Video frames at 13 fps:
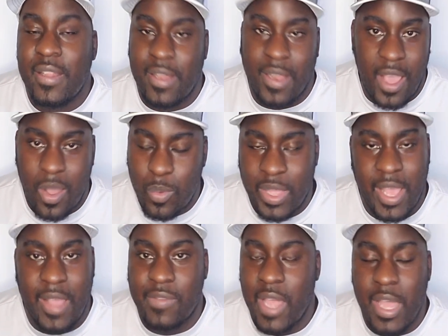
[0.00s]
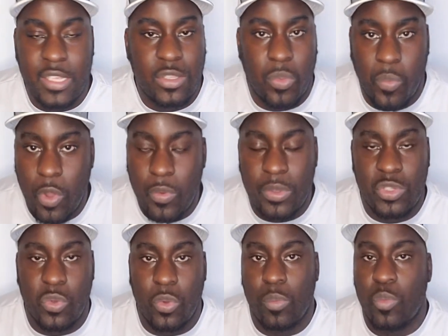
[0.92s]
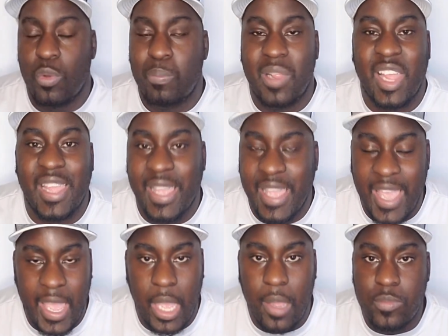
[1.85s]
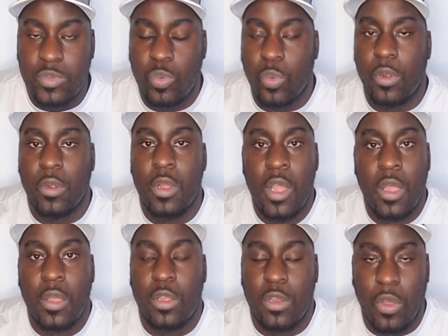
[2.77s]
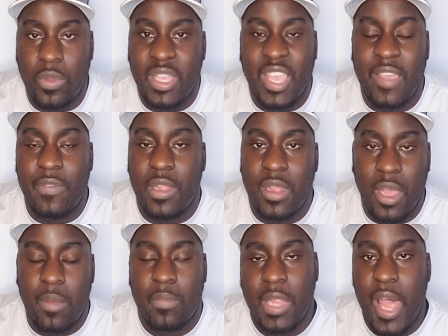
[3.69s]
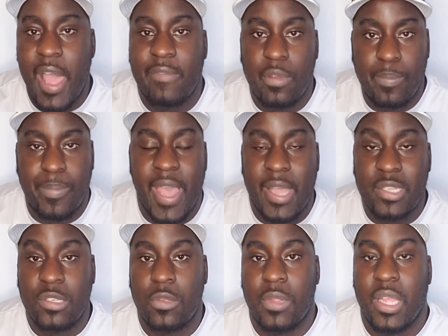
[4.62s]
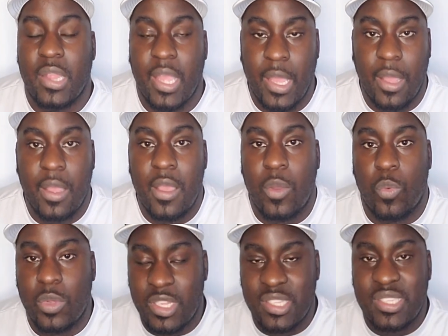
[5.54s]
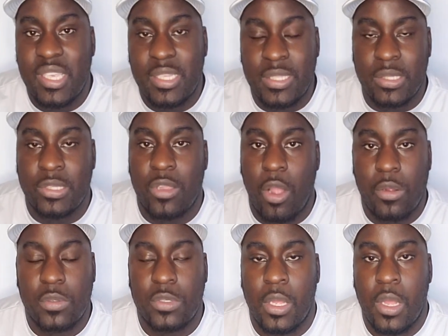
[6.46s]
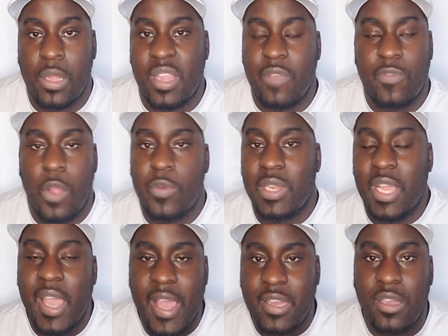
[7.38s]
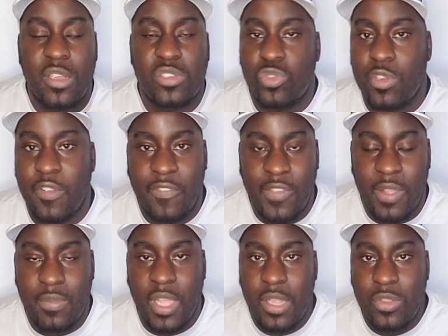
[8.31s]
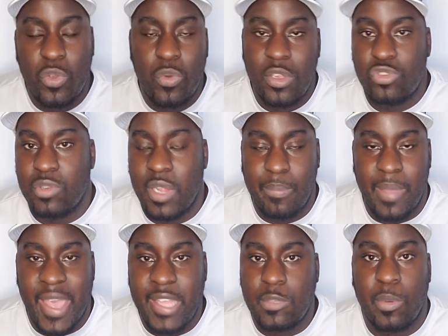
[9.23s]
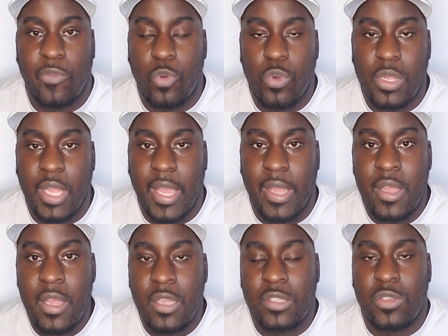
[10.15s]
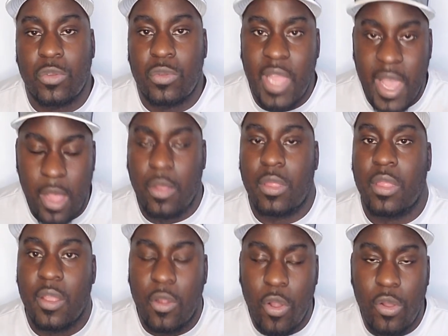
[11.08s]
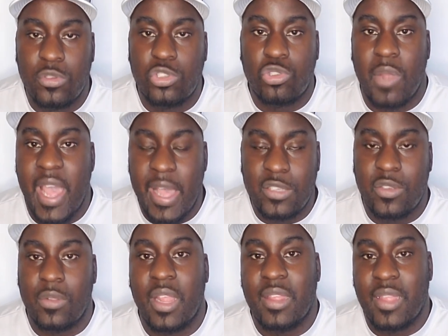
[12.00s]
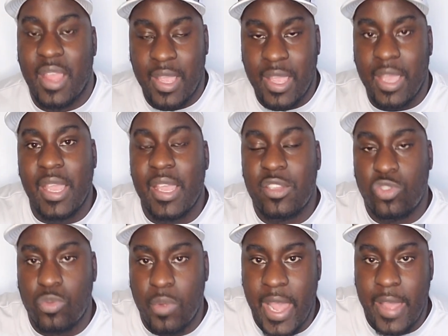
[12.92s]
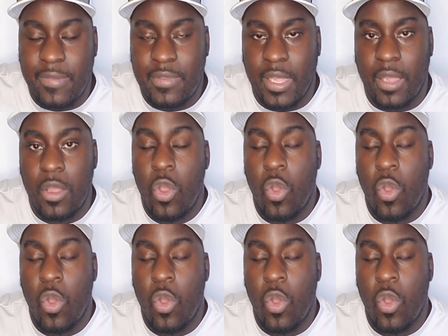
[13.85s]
Now we have guys throwing to them. We're playing games. We're, you know, giving them live at bats so that they, when the season starts, they've already had 150, 200 at bats before that. So now they're on track so that they can get drafted